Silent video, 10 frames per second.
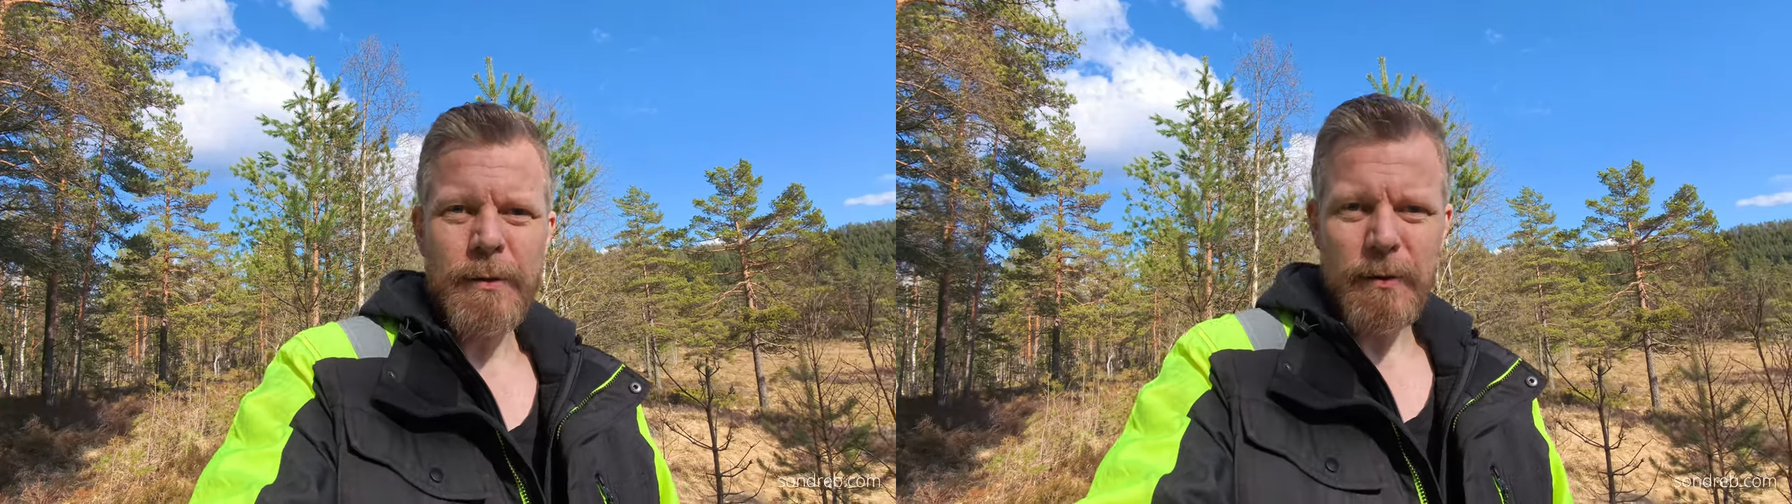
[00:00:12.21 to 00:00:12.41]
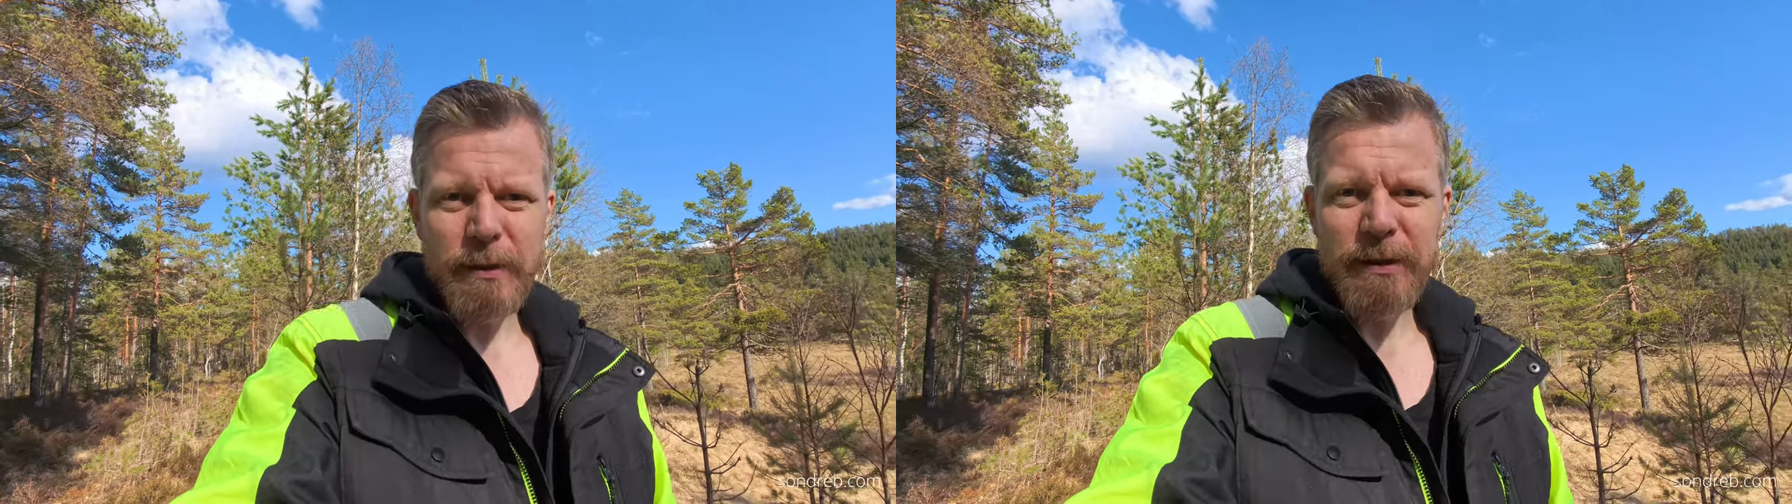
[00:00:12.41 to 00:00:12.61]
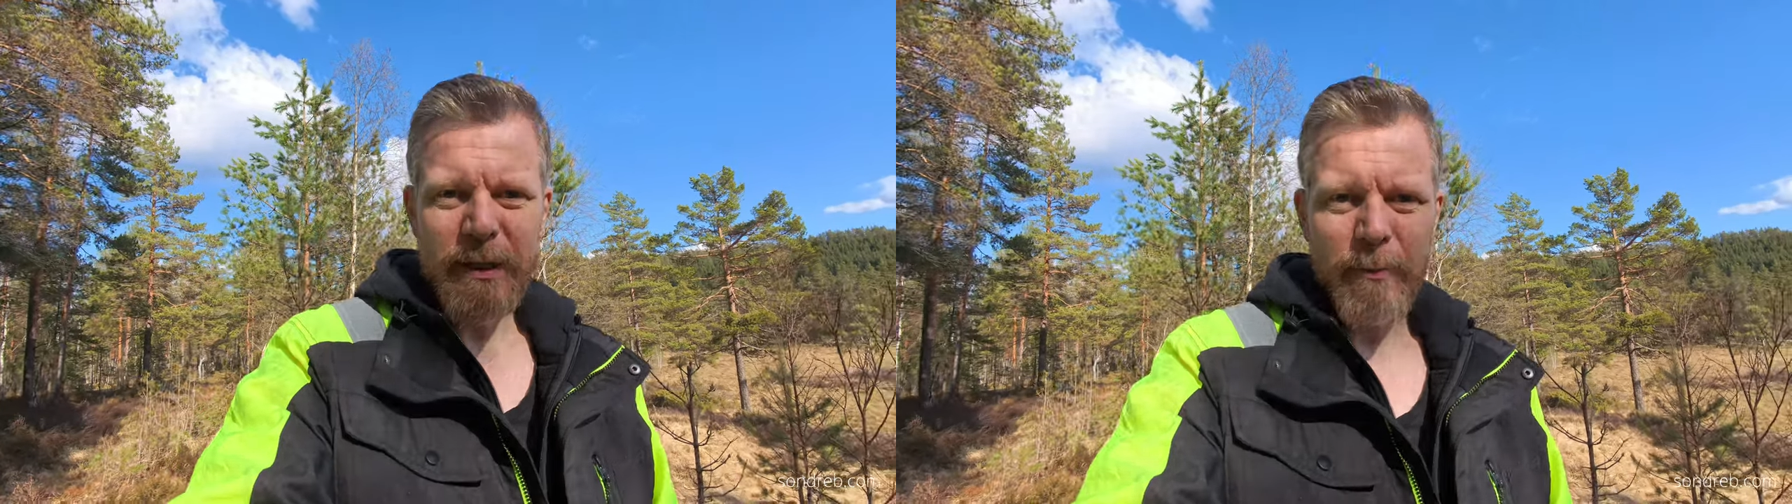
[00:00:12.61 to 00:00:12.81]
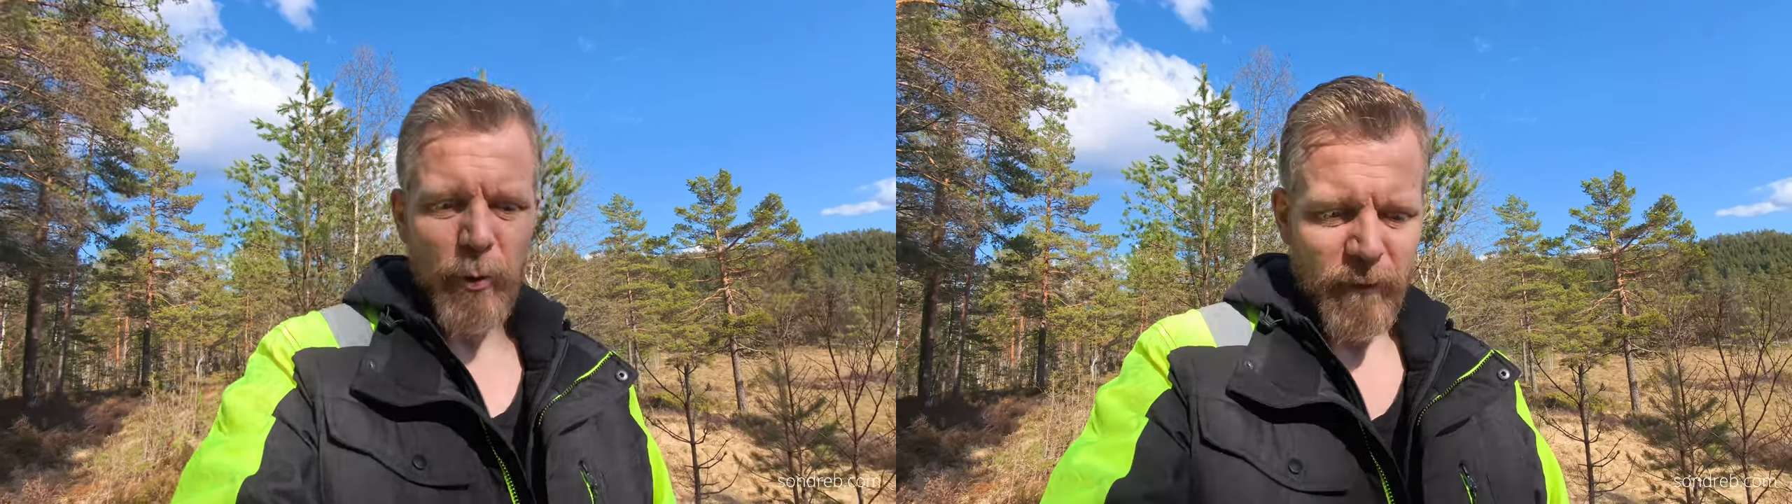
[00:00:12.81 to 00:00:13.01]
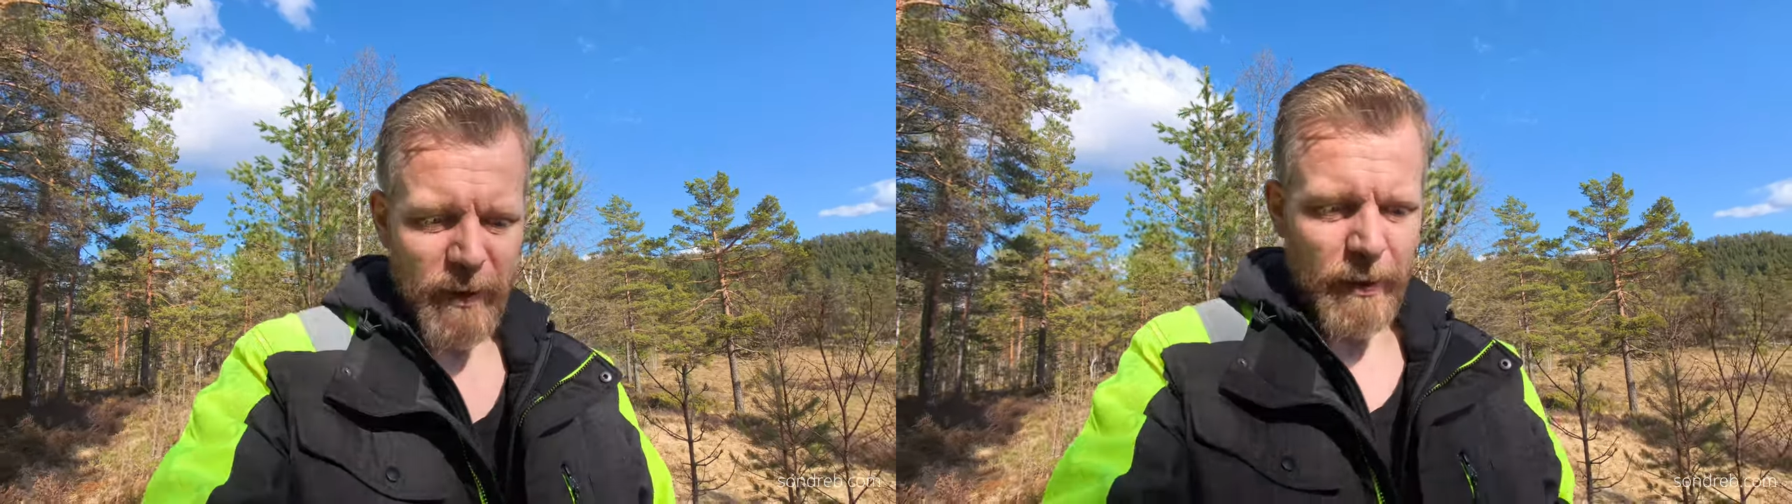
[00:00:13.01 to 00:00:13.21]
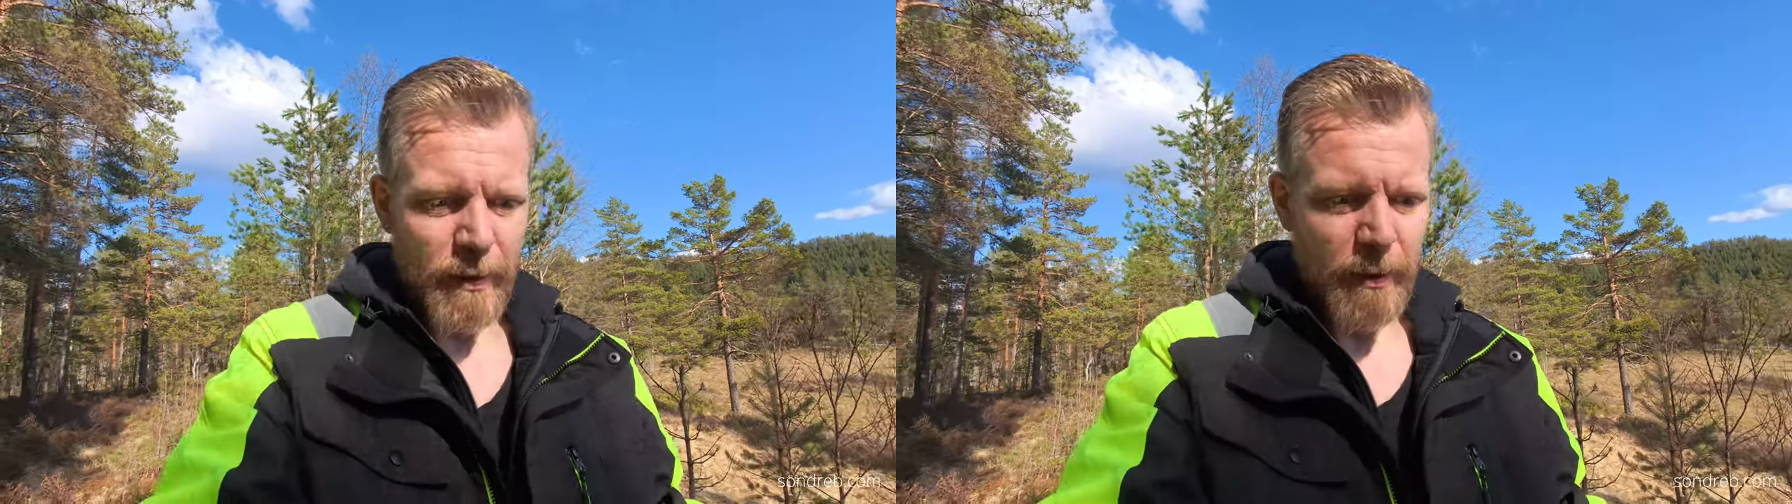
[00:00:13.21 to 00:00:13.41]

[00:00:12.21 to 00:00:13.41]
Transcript: to consider moving